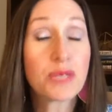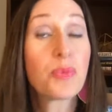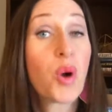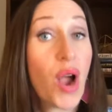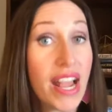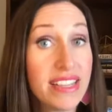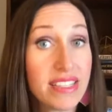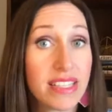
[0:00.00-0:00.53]

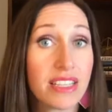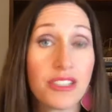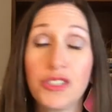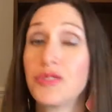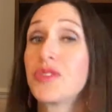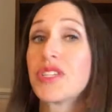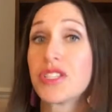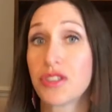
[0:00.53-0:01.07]
price
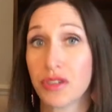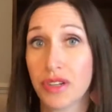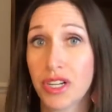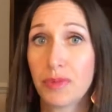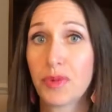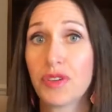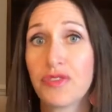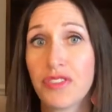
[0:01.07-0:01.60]
includes a certain
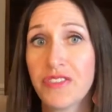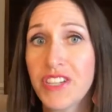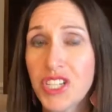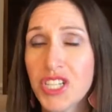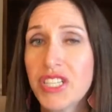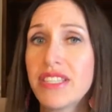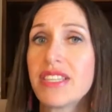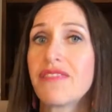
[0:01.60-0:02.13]
number of
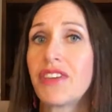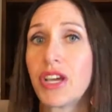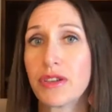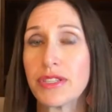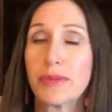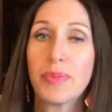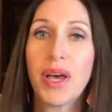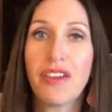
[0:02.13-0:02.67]
revisions. If it
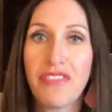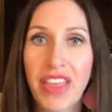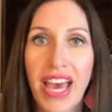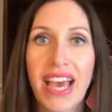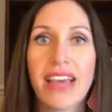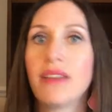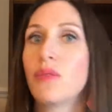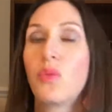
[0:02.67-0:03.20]
goes above
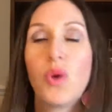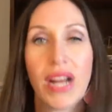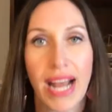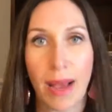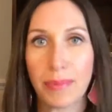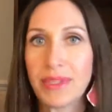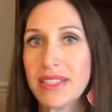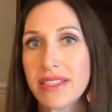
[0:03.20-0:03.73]
that, what
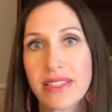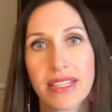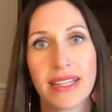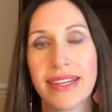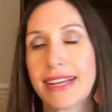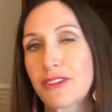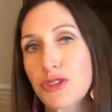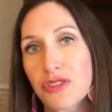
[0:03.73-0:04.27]
happens? Is it
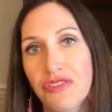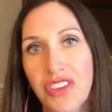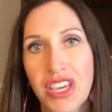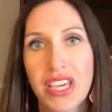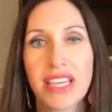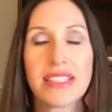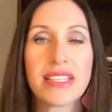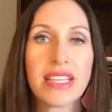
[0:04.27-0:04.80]
an extra
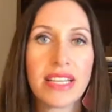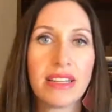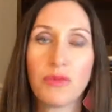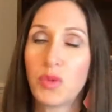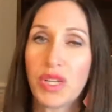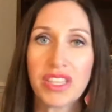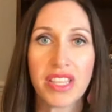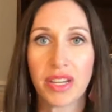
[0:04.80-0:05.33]
fee?
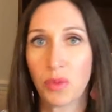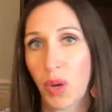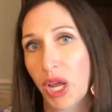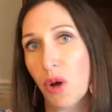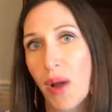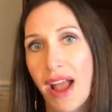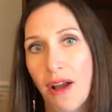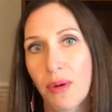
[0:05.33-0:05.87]
Then we
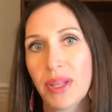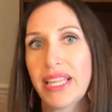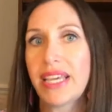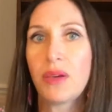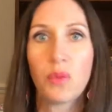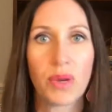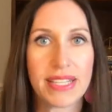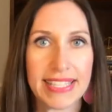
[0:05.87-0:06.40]
go hourly?
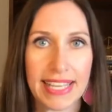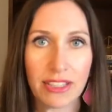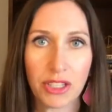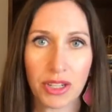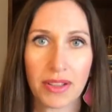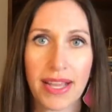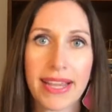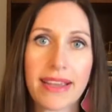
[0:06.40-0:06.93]
What does that
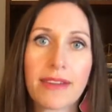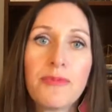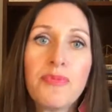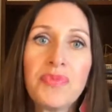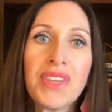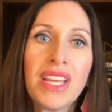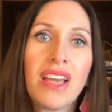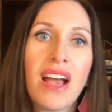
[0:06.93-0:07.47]
look like?
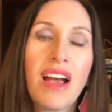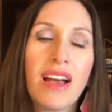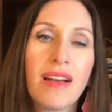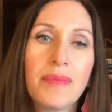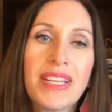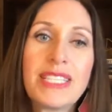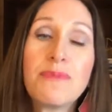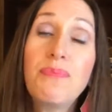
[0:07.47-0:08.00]

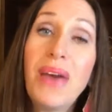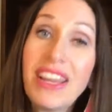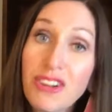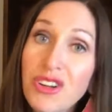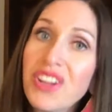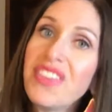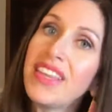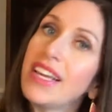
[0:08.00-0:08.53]
It's better
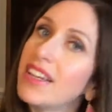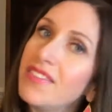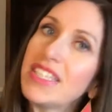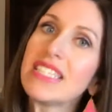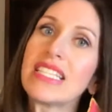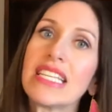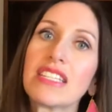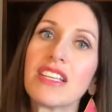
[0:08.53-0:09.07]
to think of
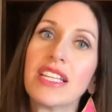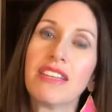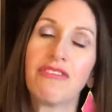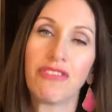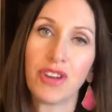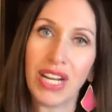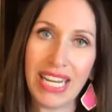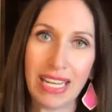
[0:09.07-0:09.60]
these things on the
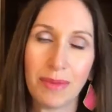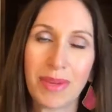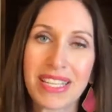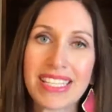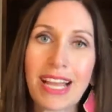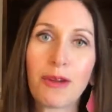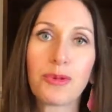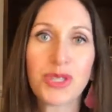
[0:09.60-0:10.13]
front end because
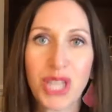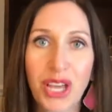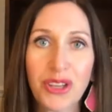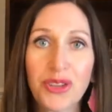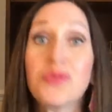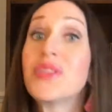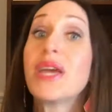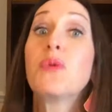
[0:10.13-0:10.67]
I will tell
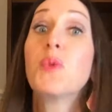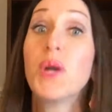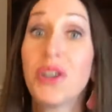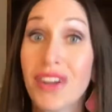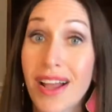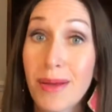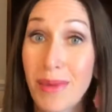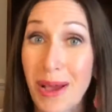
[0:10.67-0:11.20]
you they will
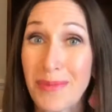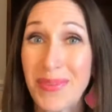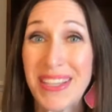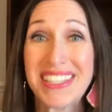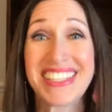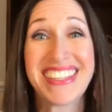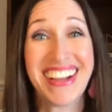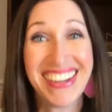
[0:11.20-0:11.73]
come up.
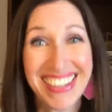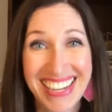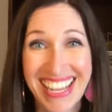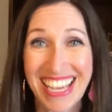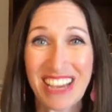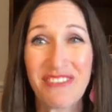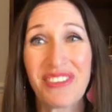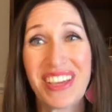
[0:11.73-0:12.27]
It's not an
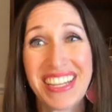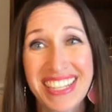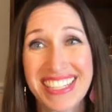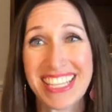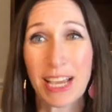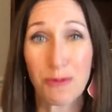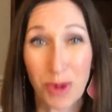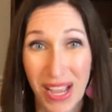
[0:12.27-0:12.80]
if, it is
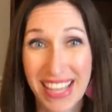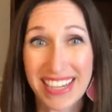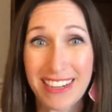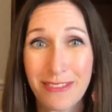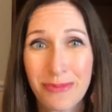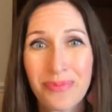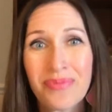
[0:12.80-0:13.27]
a when.